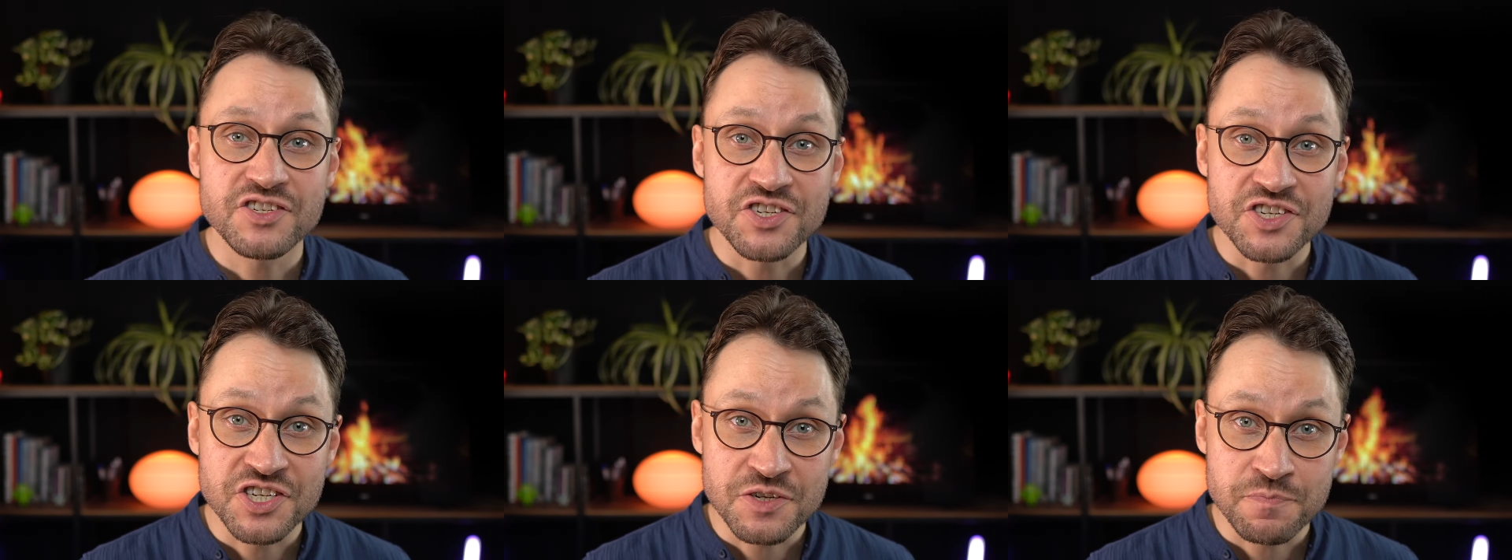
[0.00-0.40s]

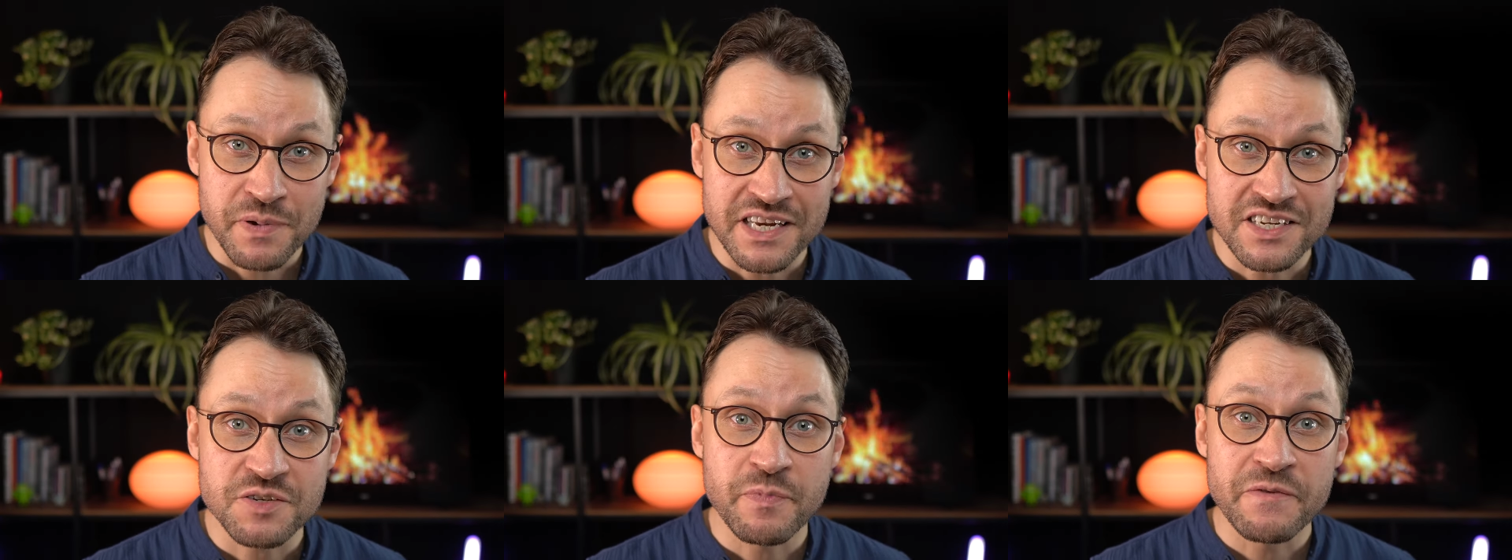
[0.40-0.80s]

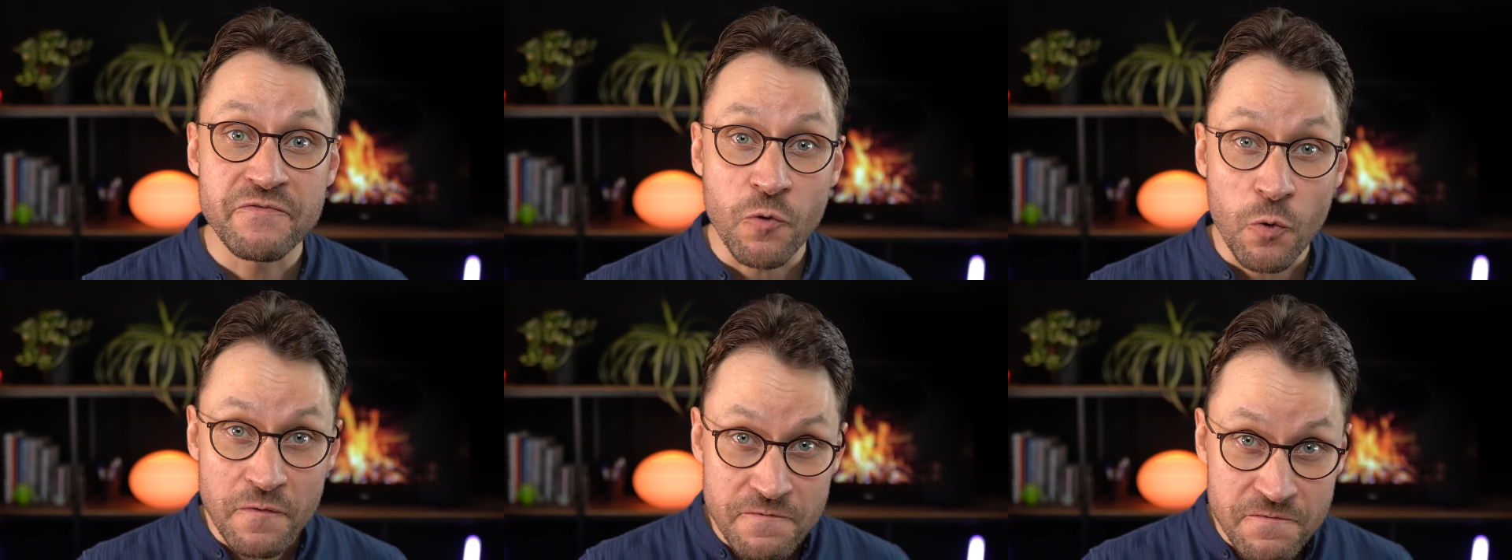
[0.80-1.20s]
suspense
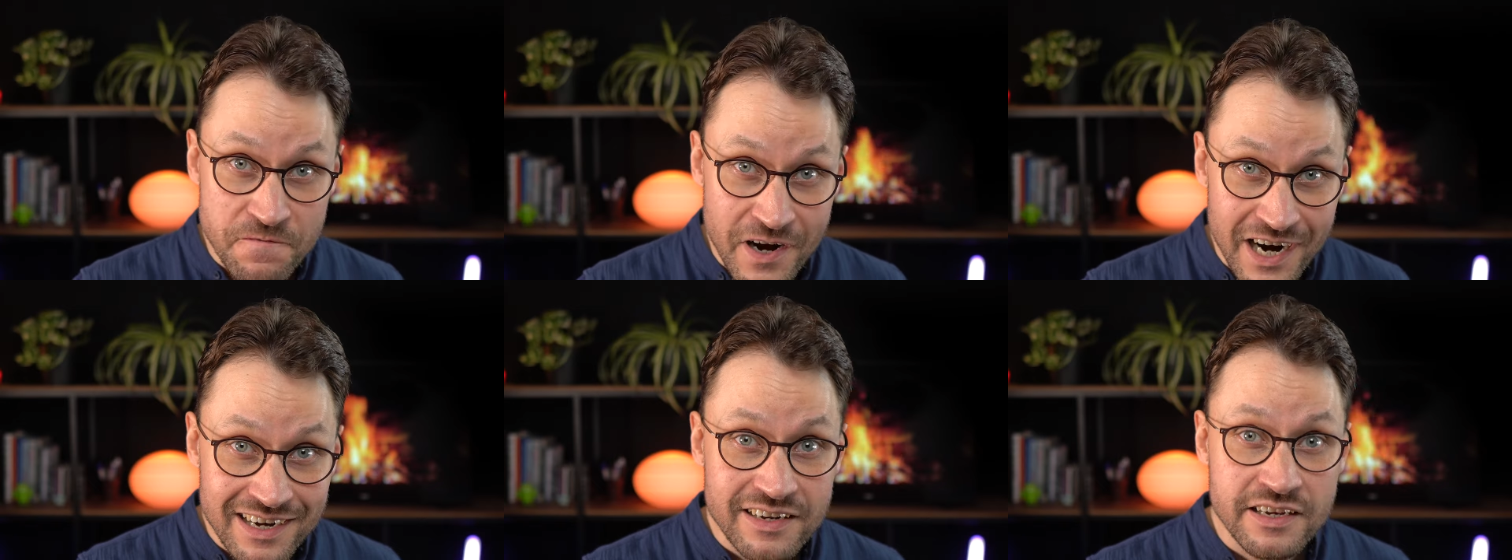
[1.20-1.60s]
before
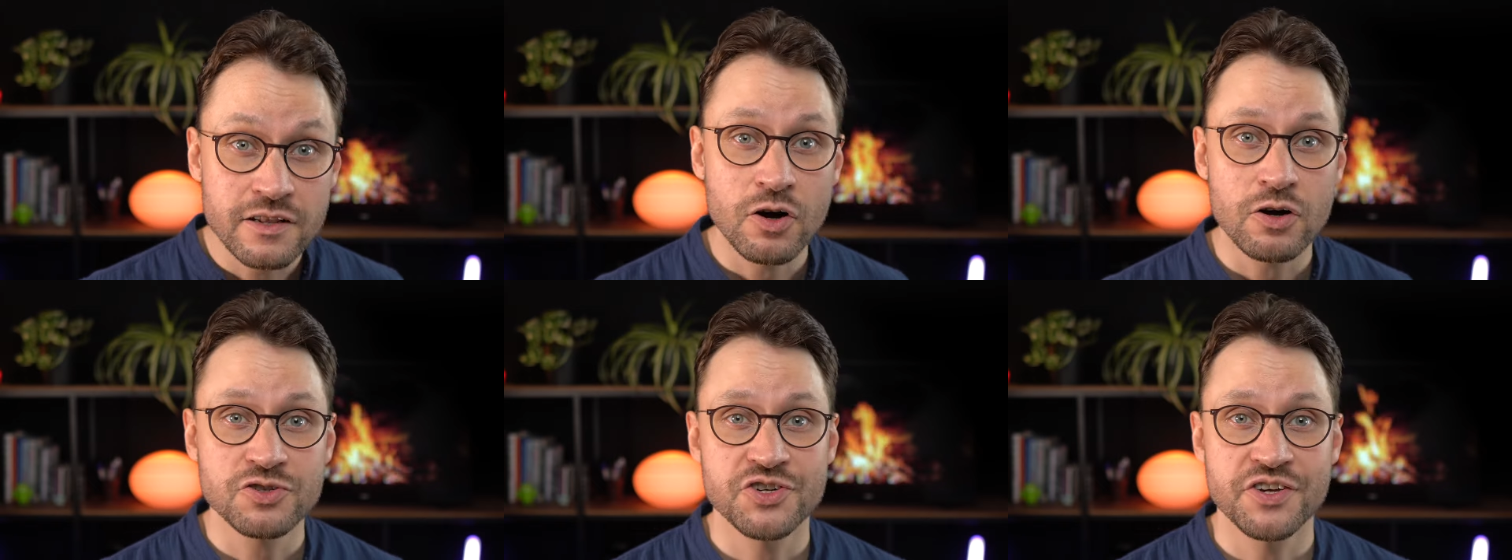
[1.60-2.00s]
finally
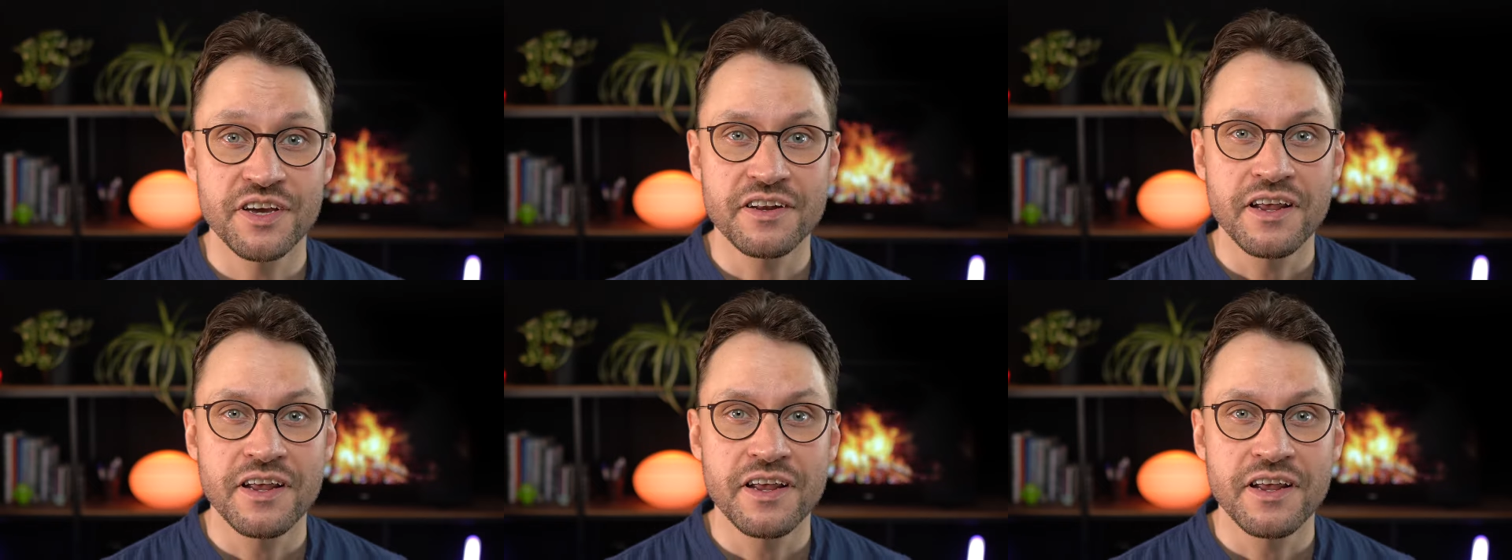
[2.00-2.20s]
launching